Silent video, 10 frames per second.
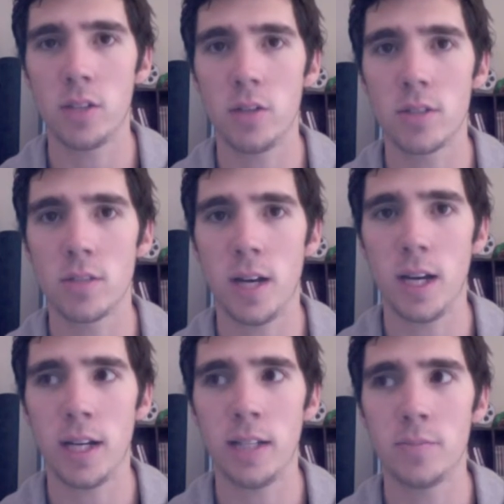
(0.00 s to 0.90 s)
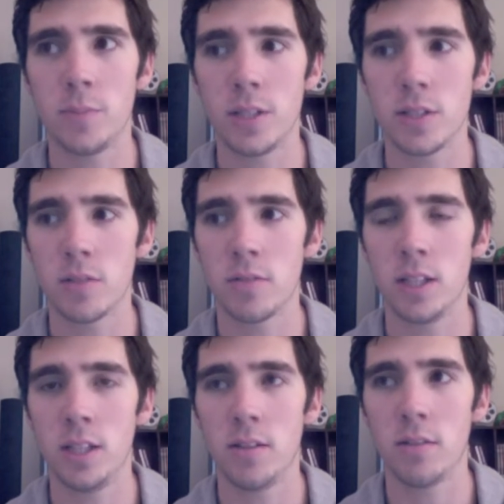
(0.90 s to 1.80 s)
close to my heart because I
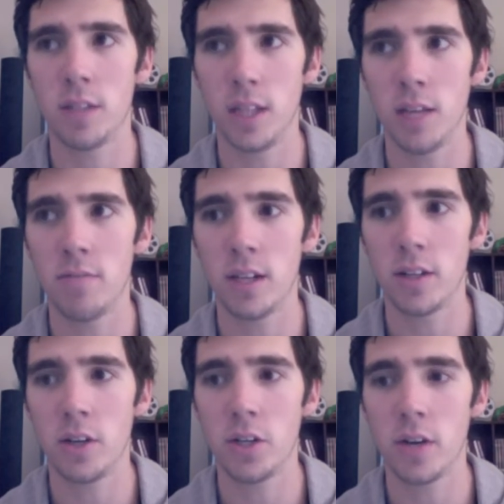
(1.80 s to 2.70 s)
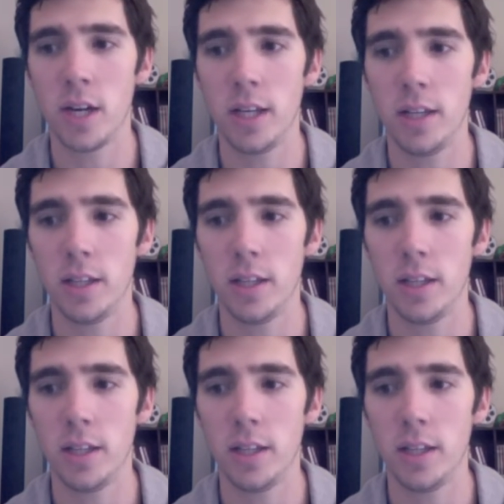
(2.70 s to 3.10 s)
really love that kind of training.